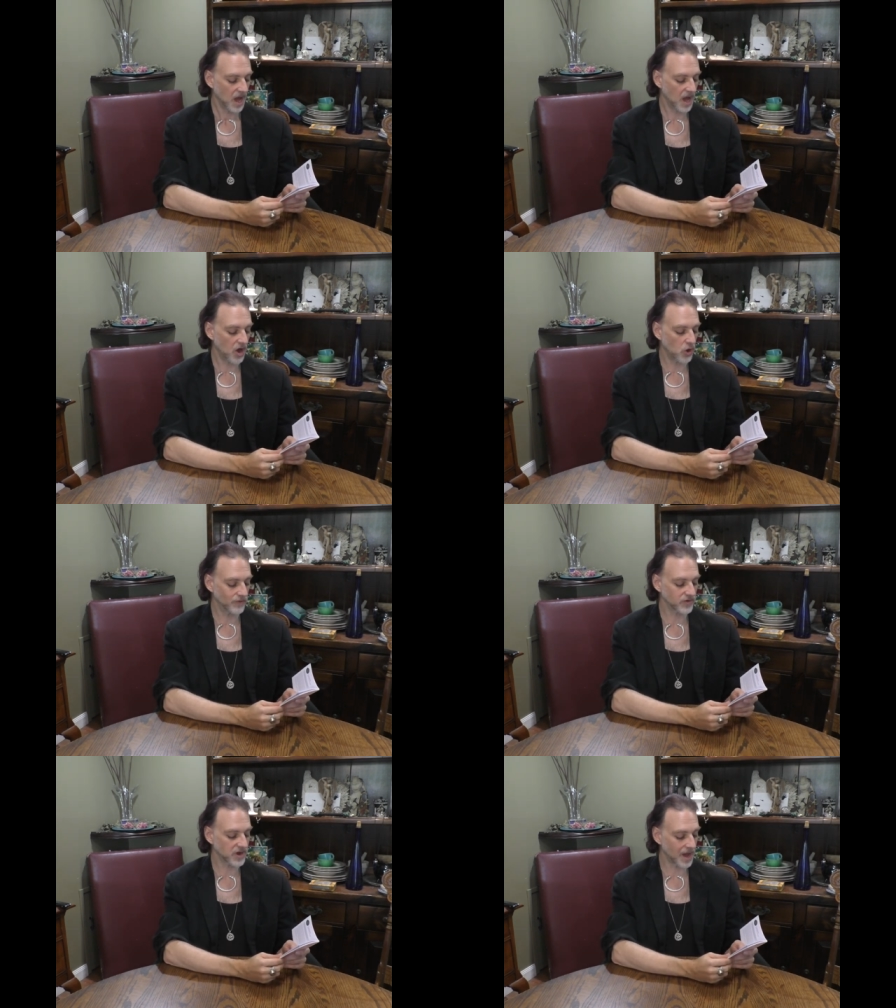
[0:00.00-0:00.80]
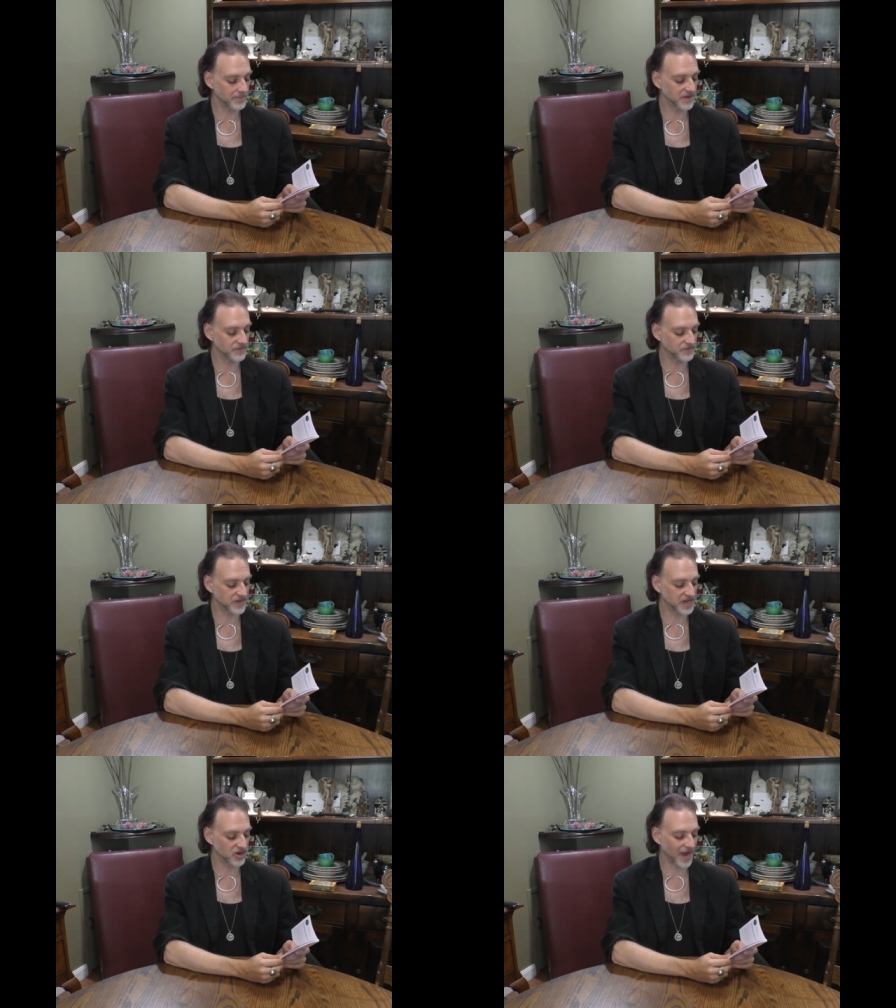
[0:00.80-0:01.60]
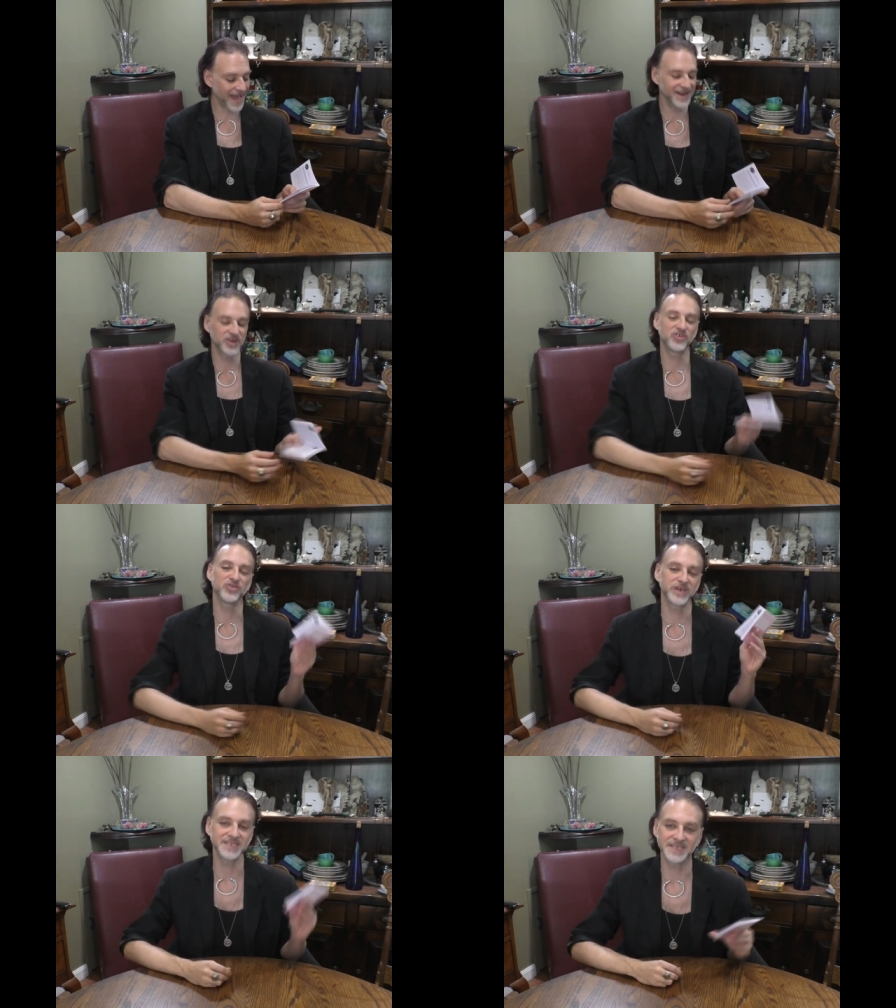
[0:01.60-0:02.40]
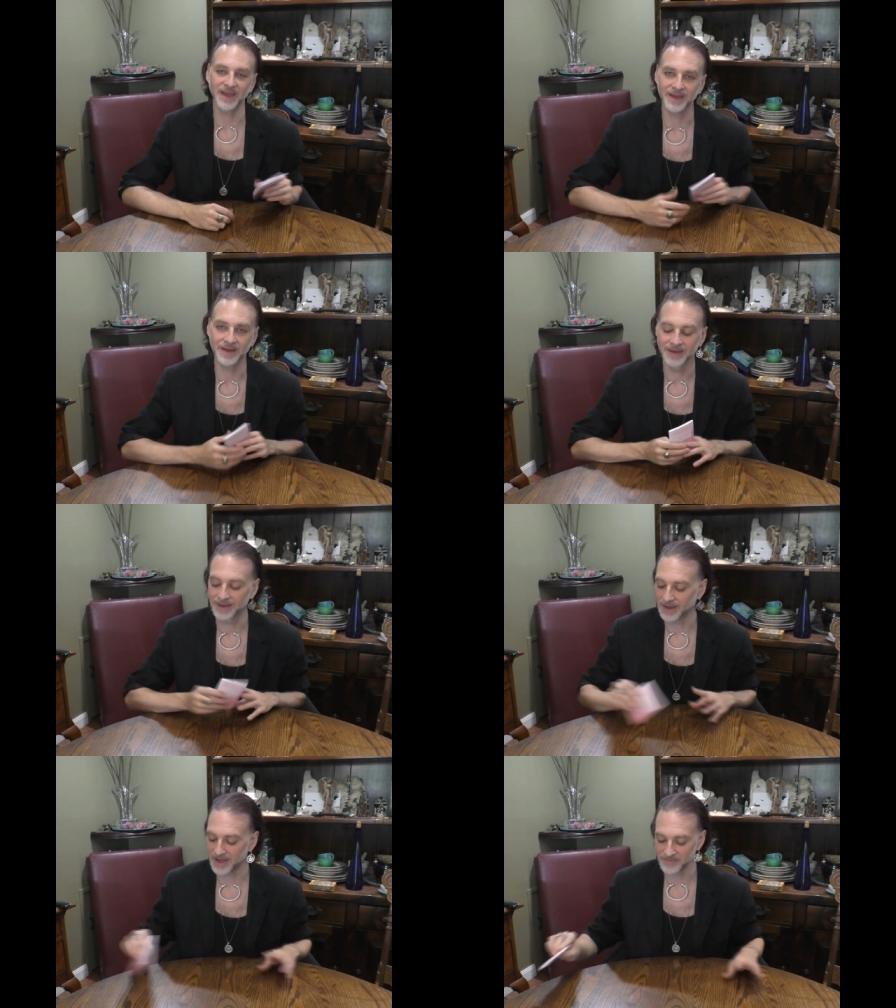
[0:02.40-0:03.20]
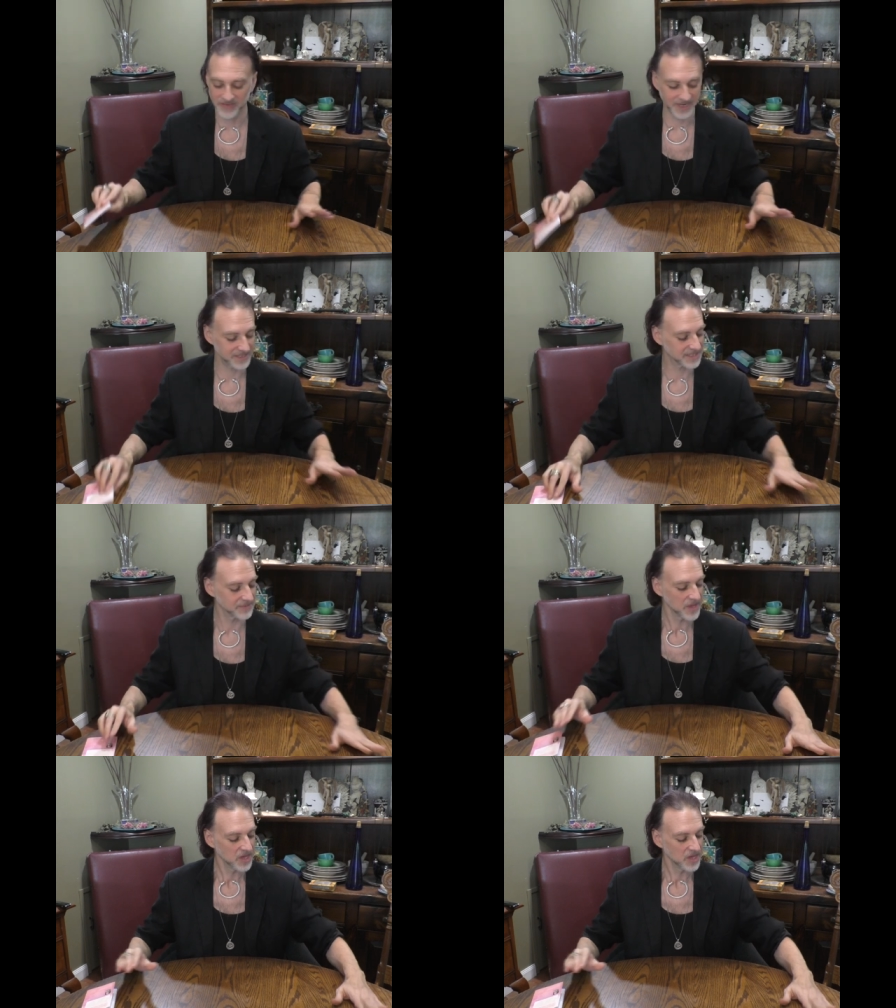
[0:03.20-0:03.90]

uh, overcoming fear and increasing confidence.